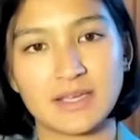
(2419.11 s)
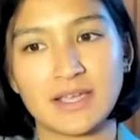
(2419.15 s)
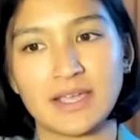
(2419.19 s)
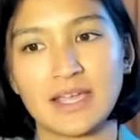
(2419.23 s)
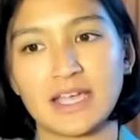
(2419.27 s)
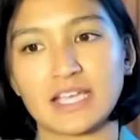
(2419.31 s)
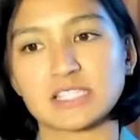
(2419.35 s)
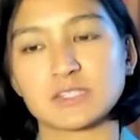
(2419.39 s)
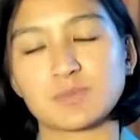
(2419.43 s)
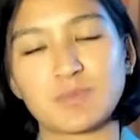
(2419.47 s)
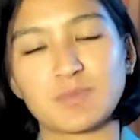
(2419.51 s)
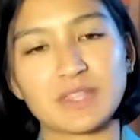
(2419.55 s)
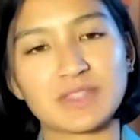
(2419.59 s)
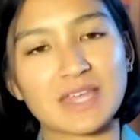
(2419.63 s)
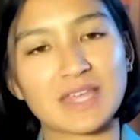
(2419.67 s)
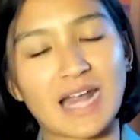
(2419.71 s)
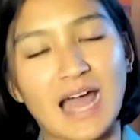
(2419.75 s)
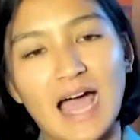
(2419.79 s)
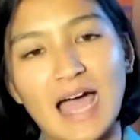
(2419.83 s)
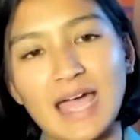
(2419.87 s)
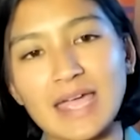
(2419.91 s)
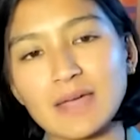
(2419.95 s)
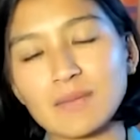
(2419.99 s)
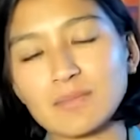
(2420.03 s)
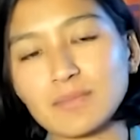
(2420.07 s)
has been that
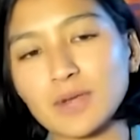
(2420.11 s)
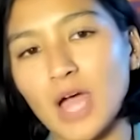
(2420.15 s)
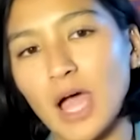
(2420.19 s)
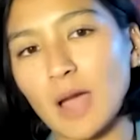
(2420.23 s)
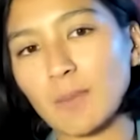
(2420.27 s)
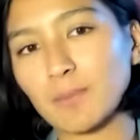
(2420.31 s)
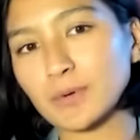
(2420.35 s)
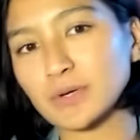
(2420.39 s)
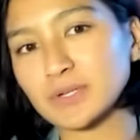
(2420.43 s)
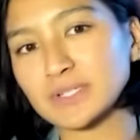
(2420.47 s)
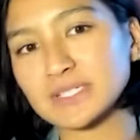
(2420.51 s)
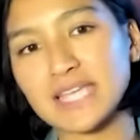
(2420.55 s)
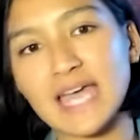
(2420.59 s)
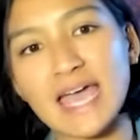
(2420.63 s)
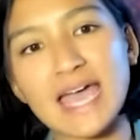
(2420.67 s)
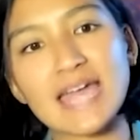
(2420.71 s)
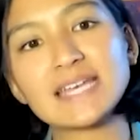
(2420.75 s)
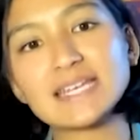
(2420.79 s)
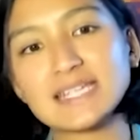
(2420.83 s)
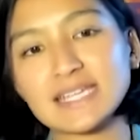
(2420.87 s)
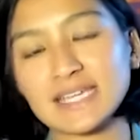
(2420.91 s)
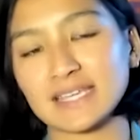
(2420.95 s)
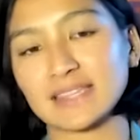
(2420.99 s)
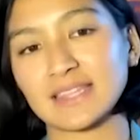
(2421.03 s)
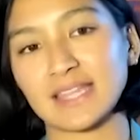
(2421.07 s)
I am not
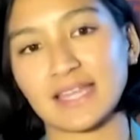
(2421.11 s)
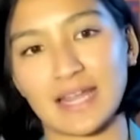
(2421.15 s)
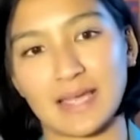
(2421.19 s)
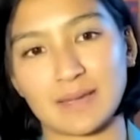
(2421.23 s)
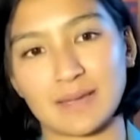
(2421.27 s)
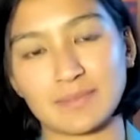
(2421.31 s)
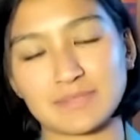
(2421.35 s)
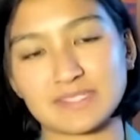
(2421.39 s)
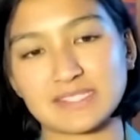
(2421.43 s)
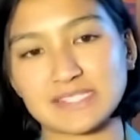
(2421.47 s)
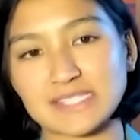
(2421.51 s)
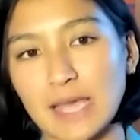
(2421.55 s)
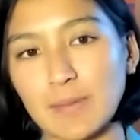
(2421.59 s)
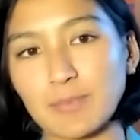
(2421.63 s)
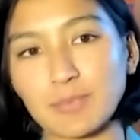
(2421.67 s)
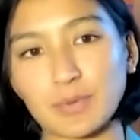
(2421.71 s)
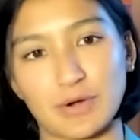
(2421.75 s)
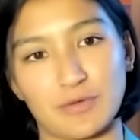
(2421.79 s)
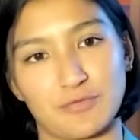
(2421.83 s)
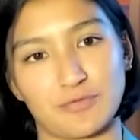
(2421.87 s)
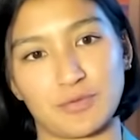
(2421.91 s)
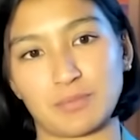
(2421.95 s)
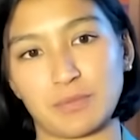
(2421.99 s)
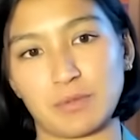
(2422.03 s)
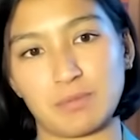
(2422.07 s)
pretending that I'm separate
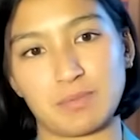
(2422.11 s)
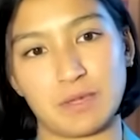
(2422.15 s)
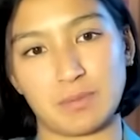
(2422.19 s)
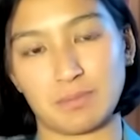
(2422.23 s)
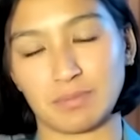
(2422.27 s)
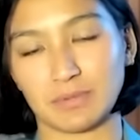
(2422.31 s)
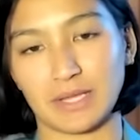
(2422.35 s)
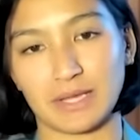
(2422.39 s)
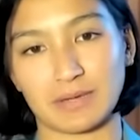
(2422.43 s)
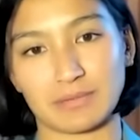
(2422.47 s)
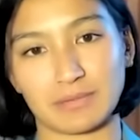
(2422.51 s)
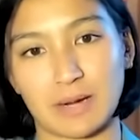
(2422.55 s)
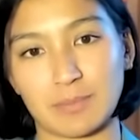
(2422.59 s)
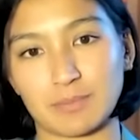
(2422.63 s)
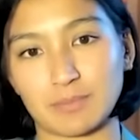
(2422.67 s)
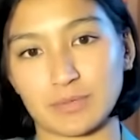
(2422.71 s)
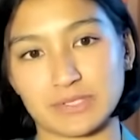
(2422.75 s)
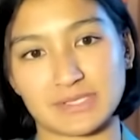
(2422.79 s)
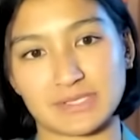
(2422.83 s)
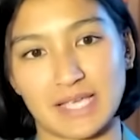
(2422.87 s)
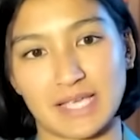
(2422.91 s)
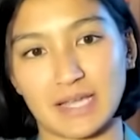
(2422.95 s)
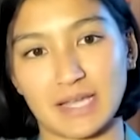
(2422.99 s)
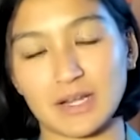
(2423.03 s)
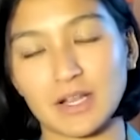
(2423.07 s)
from the people I
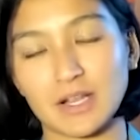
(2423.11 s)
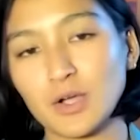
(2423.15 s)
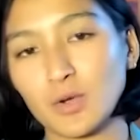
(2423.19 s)
represent,